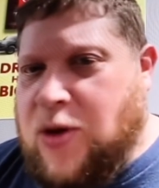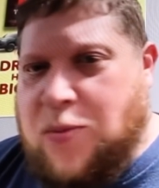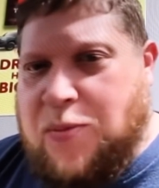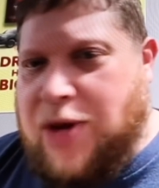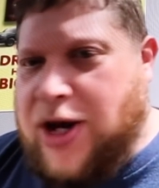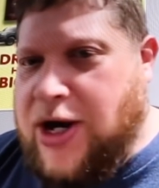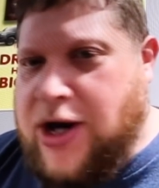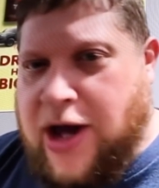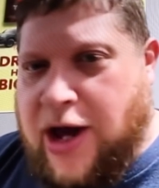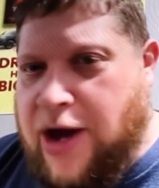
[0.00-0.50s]

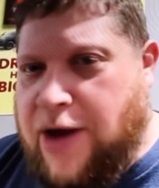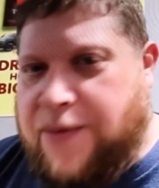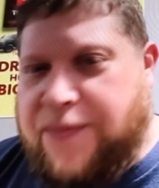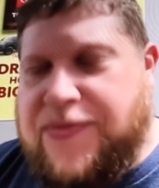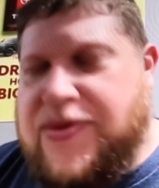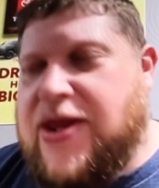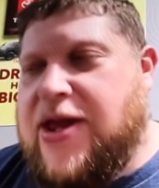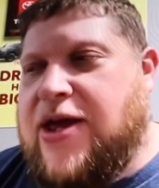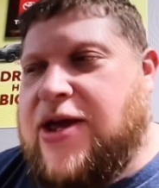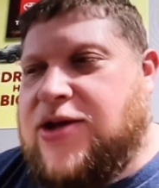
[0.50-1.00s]
But no.
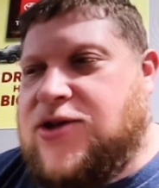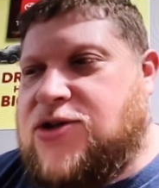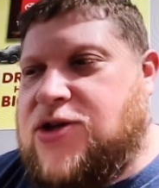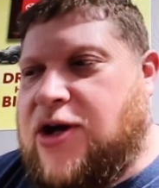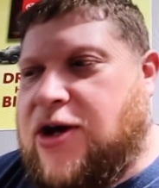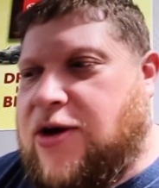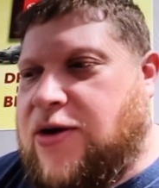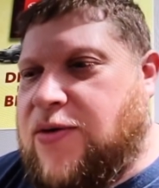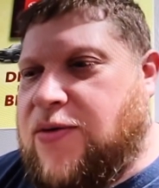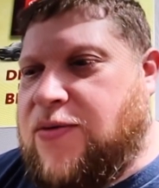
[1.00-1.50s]

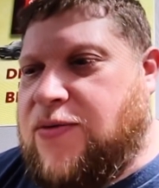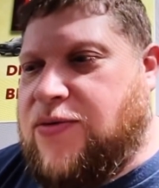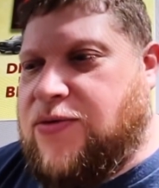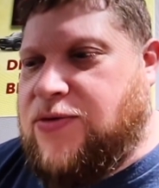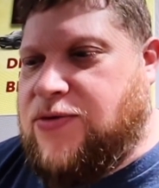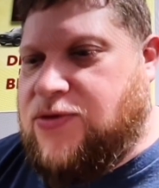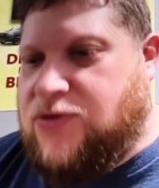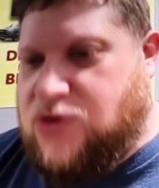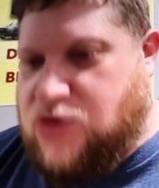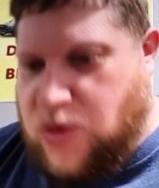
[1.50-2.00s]
So
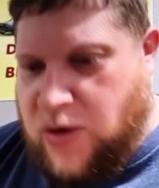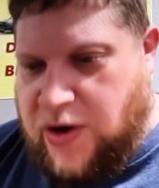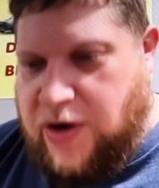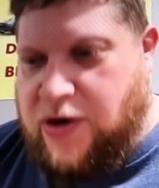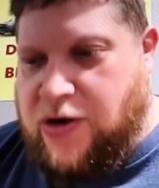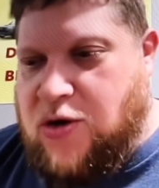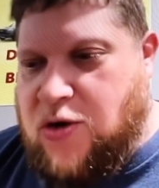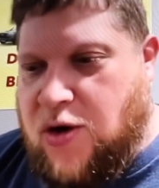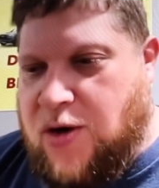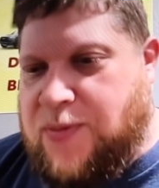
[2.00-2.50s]

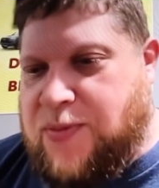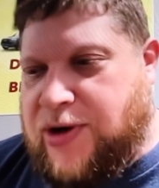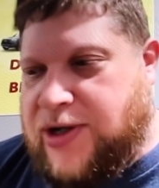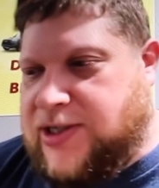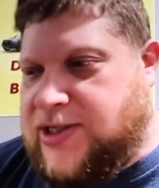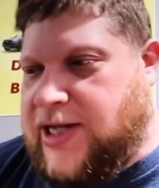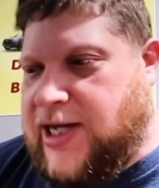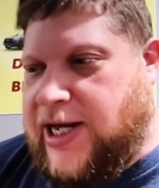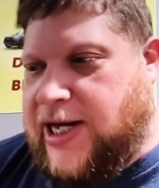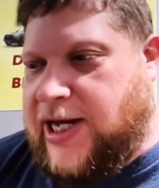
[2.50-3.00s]
Toyota corporate
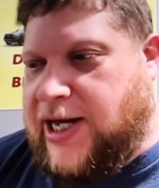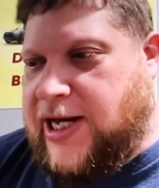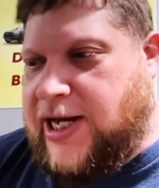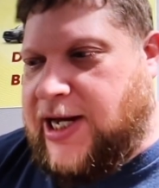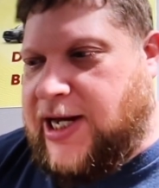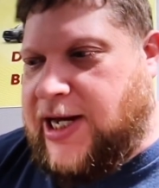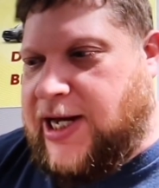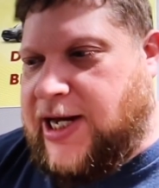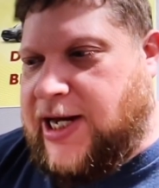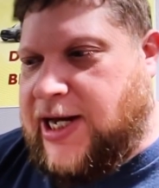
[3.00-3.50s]
says
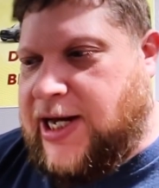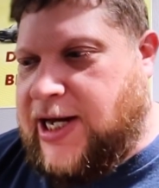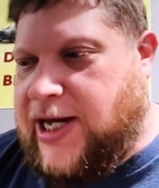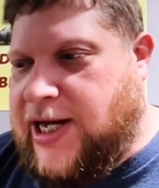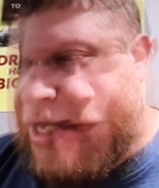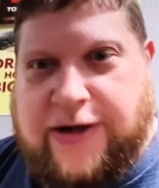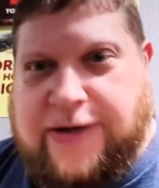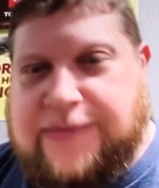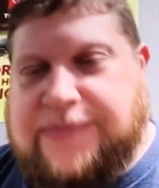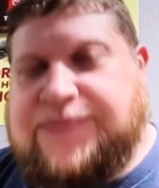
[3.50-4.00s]
talk to your
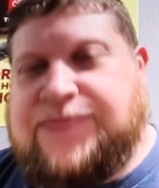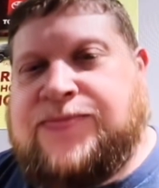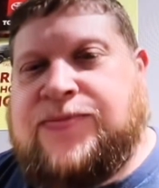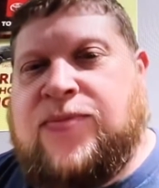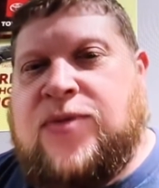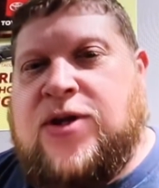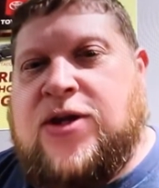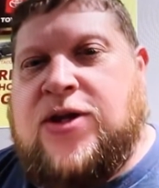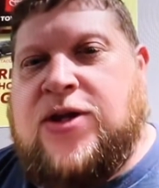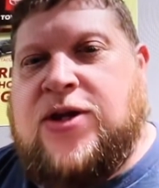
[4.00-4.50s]
dealer.
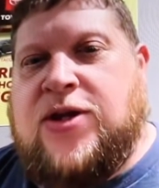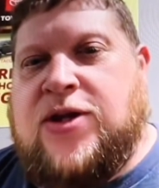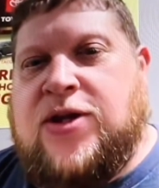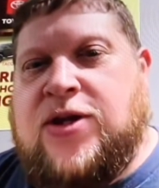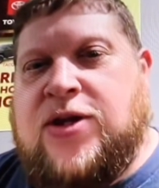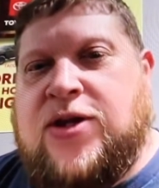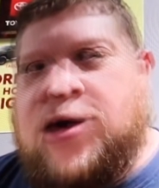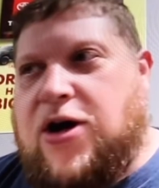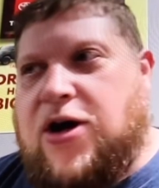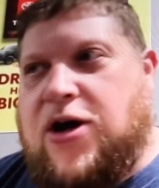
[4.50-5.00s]

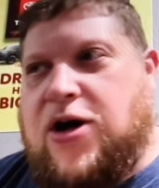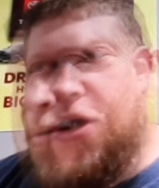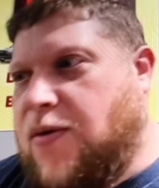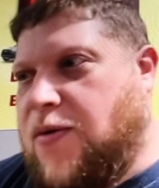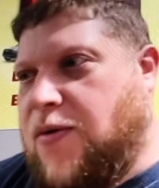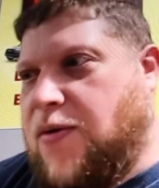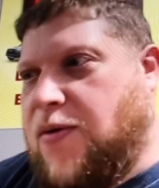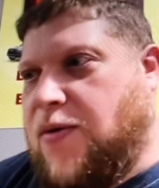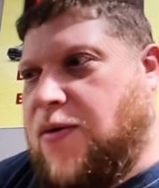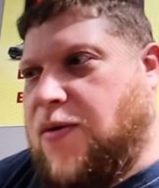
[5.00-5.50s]
So
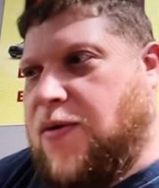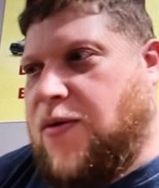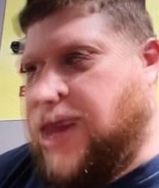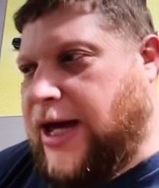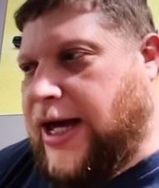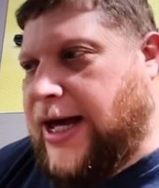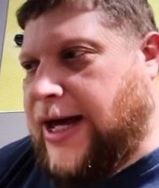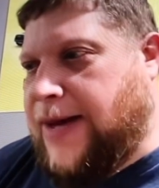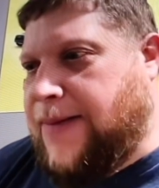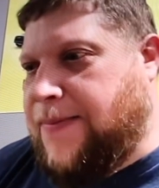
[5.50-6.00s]

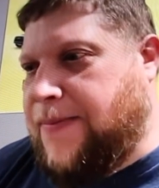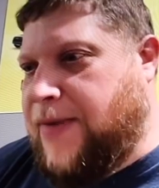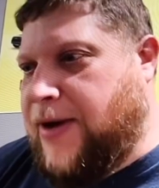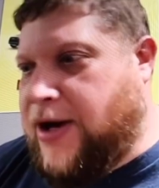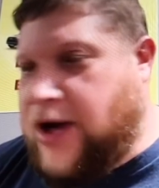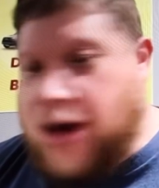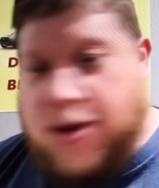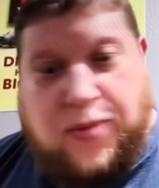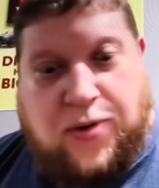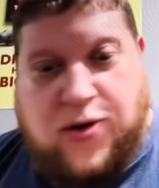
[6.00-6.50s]
um, a
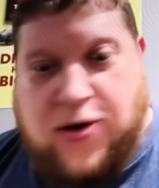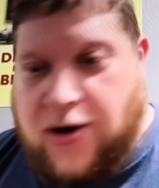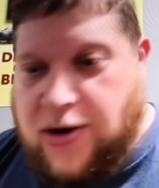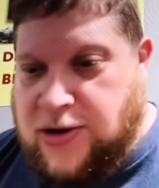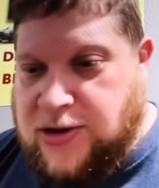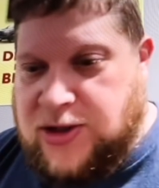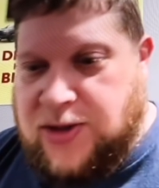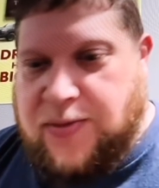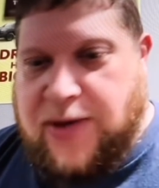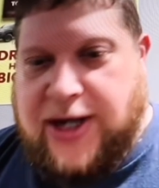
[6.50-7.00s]
couple
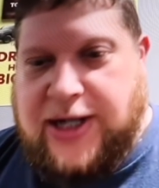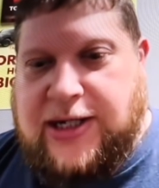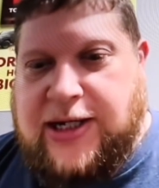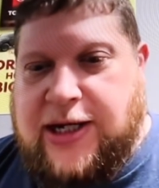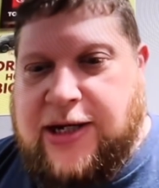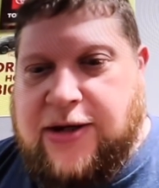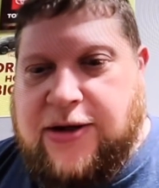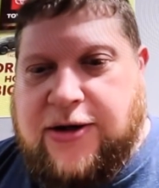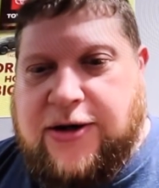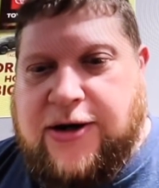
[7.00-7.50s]
calls to my
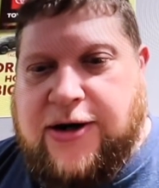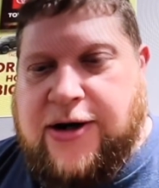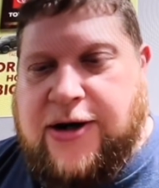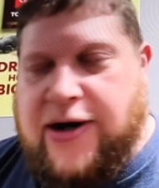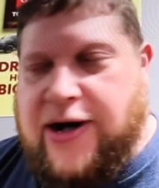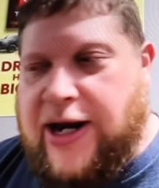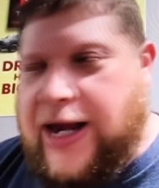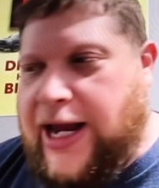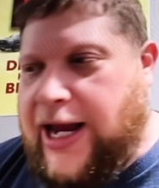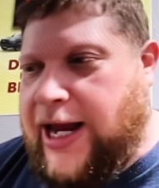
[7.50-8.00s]
dealer,
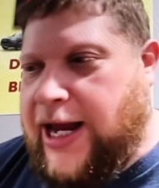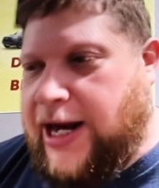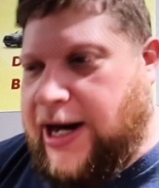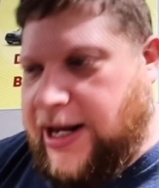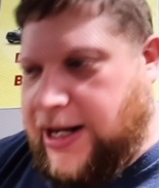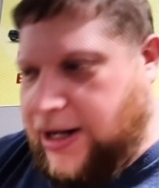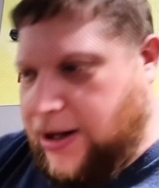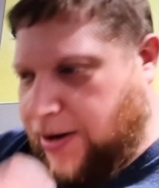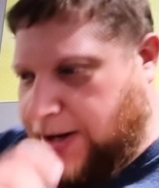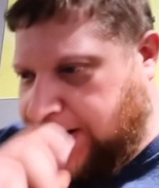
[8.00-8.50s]
and
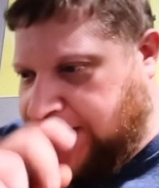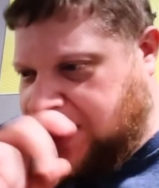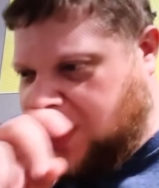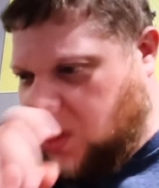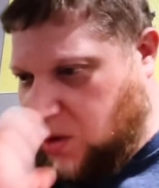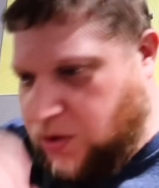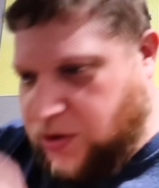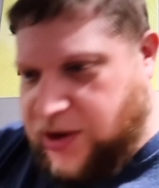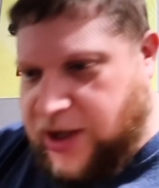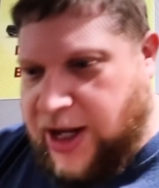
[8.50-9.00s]
you know, I
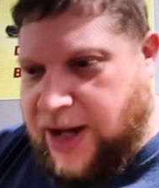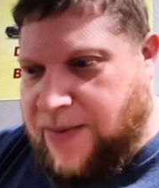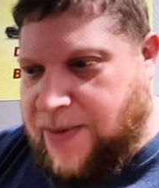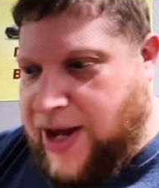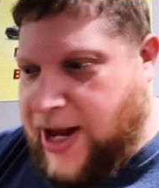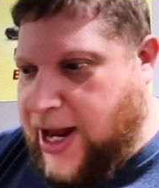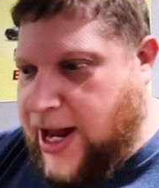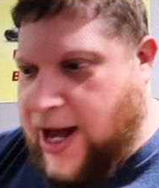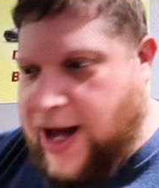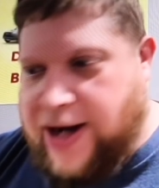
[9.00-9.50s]
told them,
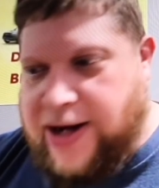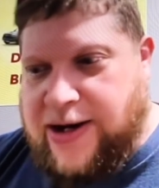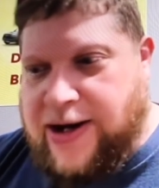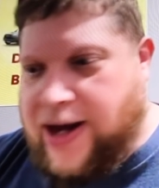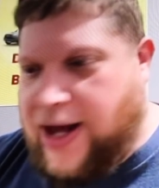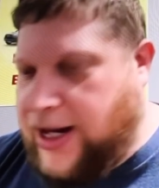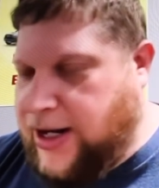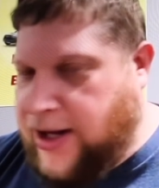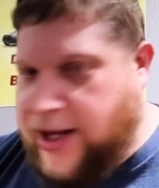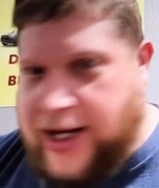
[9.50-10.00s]
hey, I'd,
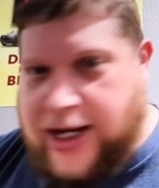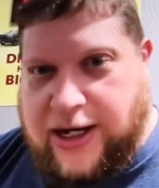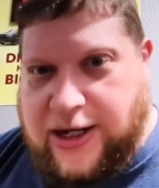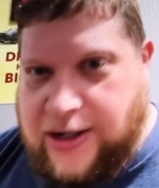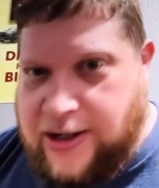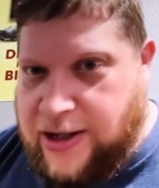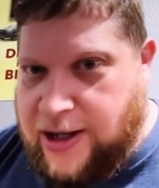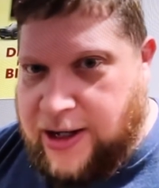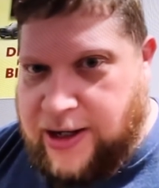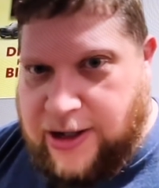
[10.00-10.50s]
I'd like a,
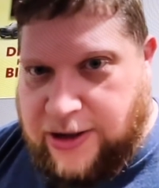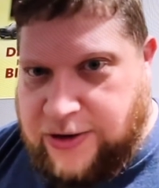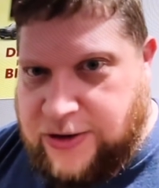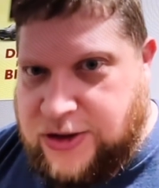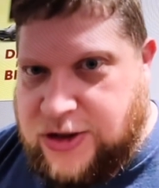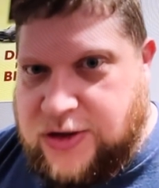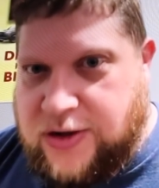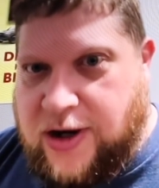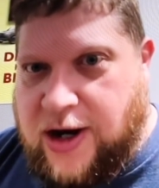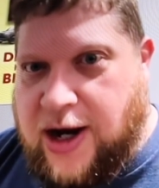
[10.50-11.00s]
another
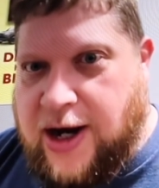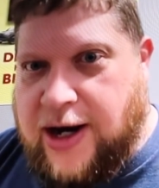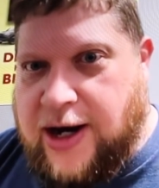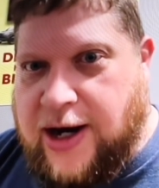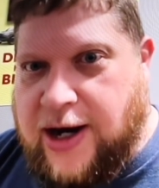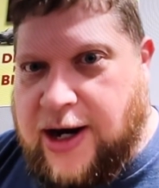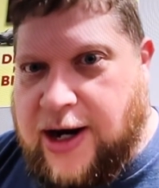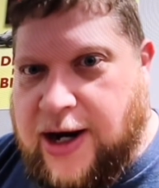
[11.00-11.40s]
truck